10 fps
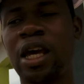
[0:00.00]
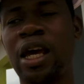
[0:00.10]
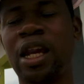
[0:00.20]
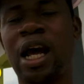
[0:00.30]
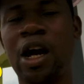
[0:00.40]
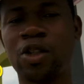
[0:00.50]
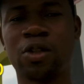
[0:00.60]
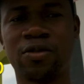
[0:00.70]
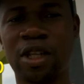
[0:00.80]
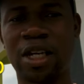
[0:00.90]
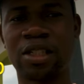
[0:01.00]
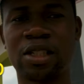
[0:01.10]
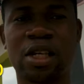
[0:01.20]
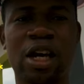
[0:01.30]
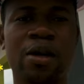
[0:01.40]
and out of
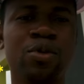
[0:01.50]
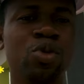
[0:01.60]
that um,